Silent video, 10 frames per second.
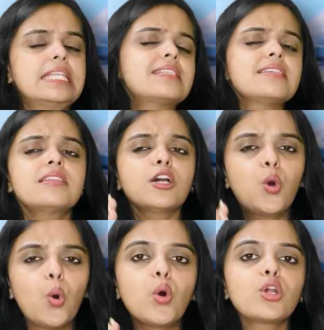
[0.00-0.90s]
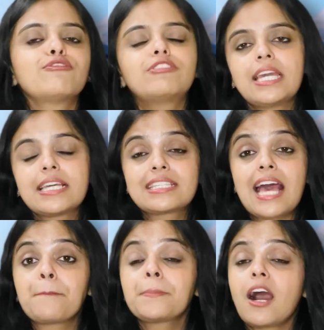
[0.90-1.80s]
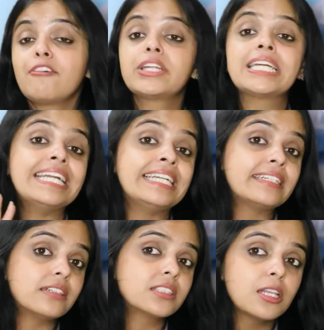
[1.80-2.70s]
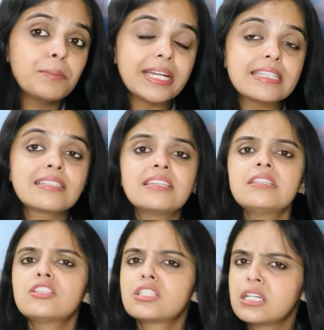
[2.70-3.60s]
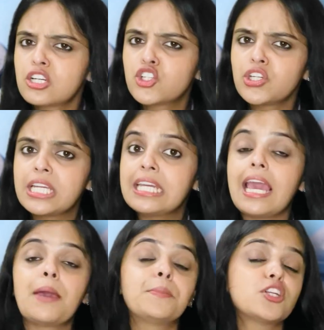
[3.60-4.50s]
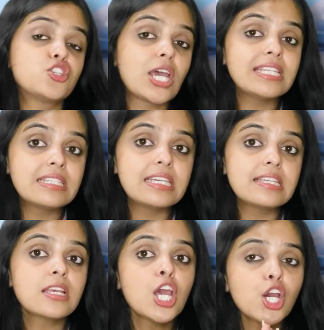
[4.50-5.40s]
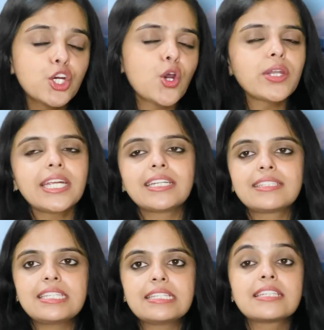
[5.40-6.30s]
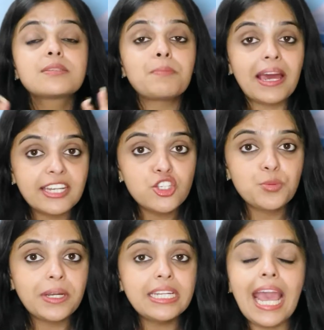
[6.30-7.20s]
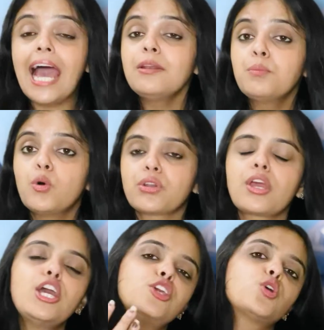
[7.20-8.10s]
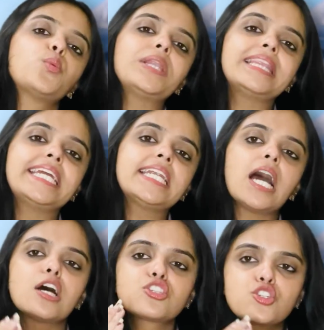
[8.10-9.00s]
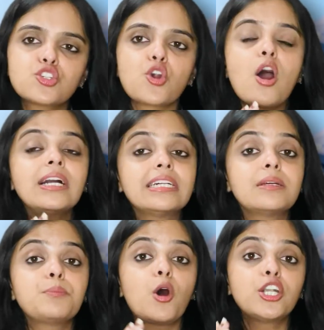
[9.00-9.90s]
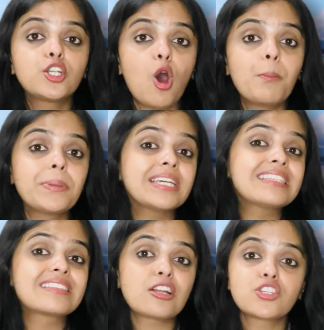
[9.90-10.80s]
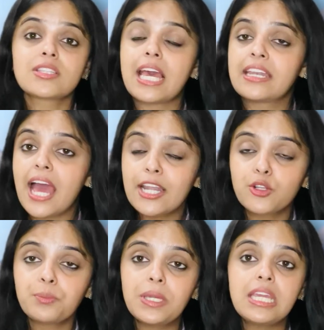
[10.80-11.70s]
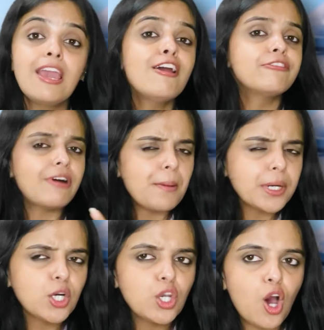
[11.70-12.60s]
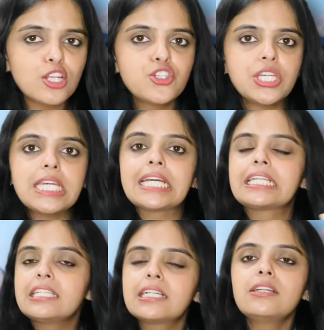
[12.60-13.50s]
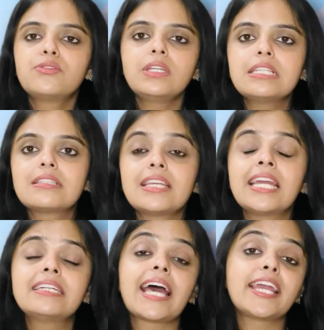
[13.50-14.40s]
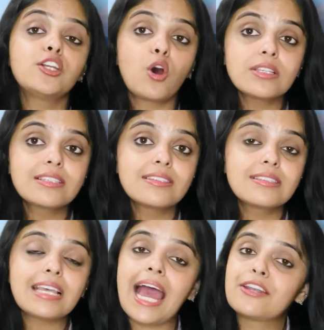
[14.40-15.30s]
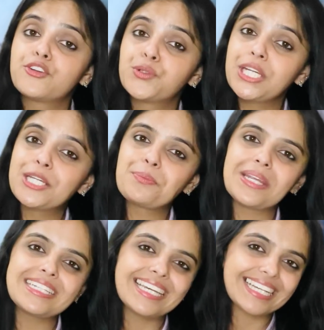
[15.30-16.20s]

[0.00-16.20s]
This is the core of the exam covering internal medicine, surgery, emergencies, chronic diseases management and more. You will need a strong grip on topics such as anatomy, pharmacology, clinical reasoning, diagnosis and treatment